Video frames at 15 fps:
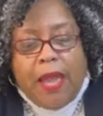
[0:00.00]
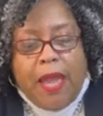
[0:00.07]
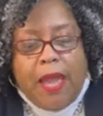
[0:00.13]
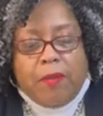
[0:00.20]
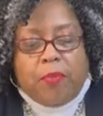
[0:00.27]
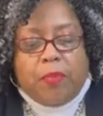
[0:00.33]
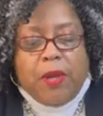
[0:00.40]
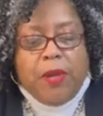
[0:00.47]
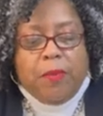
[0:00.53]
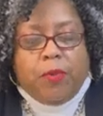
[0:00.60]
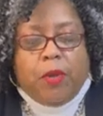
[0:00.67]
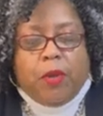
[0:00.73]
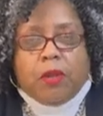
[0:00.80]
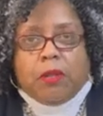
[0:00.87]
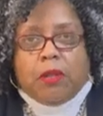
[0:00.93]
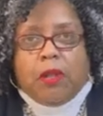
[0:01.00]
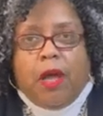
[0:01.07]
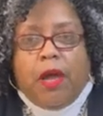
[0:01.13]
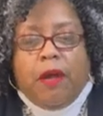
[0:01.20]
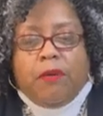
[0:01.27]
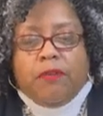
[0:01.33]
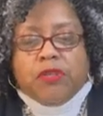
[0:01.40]
And people
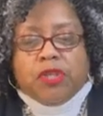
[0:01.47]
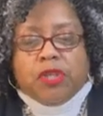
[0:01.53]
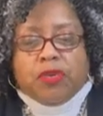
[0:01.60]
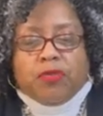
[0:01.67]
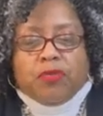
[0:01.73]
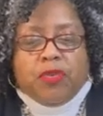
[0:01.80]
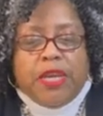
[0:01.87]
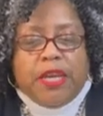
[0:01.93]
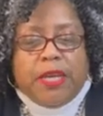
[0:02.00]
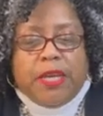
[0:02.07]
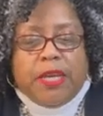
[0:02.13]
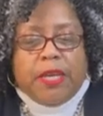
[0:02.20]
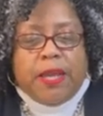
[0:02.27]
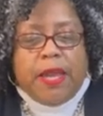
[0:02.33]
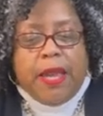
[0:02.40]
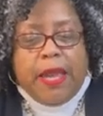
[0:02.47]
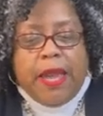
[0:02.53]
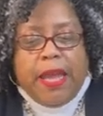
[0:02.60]
love to read it